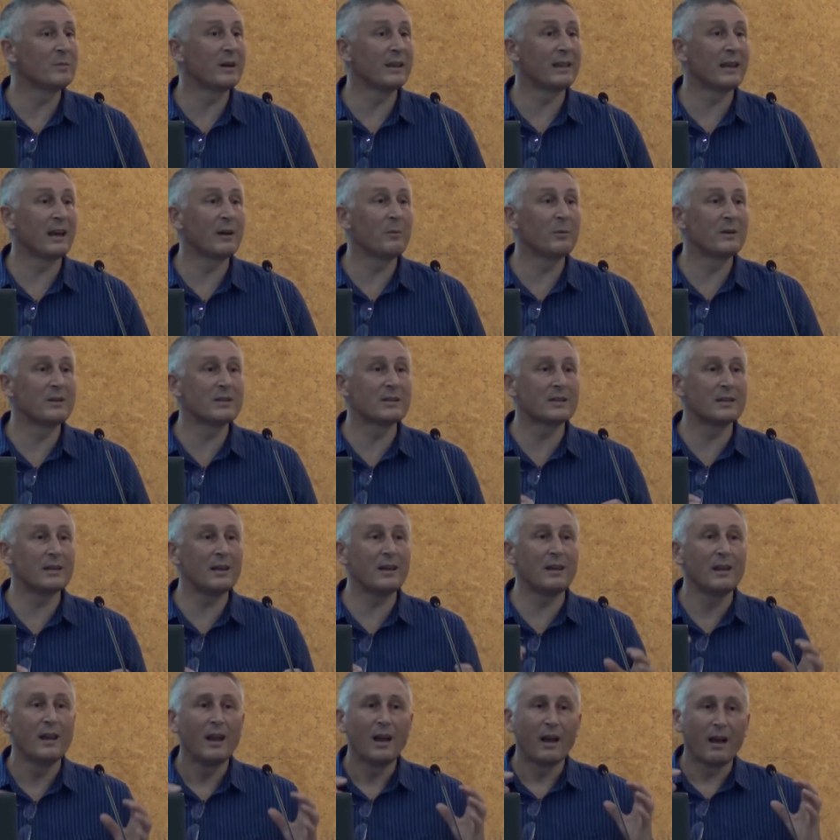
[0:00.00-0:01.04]
and they would
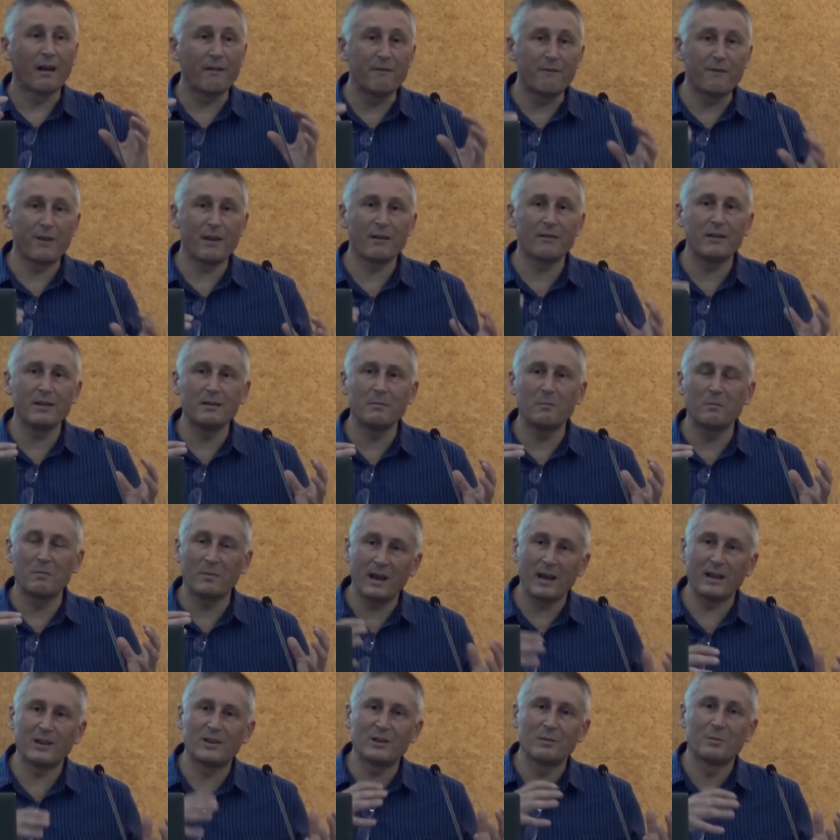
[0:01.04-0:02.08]
see a very
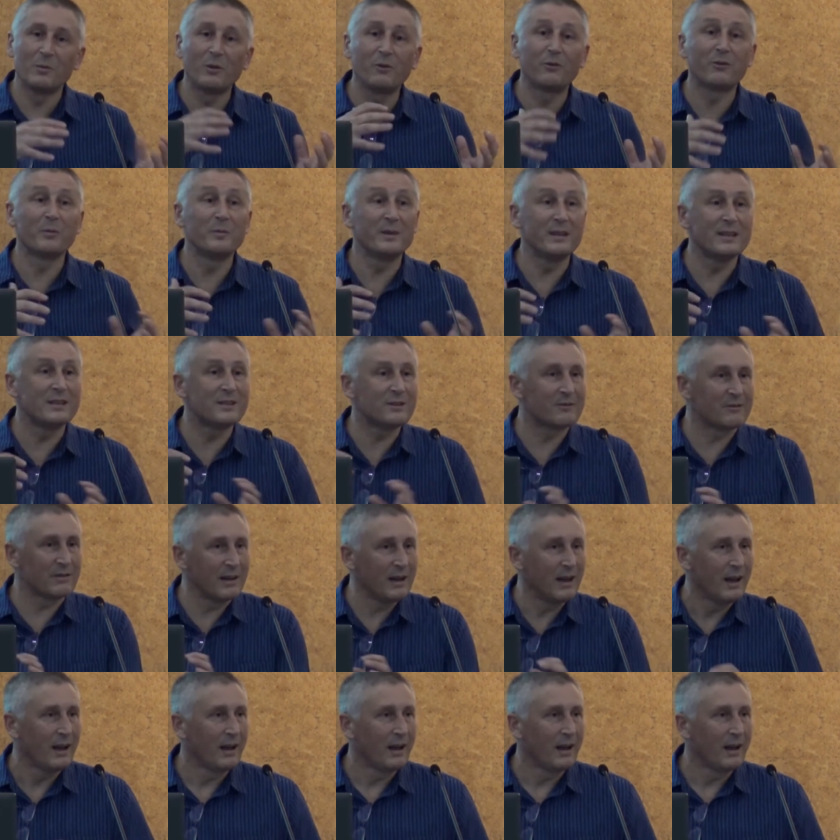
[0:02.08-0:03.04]
major Muslim history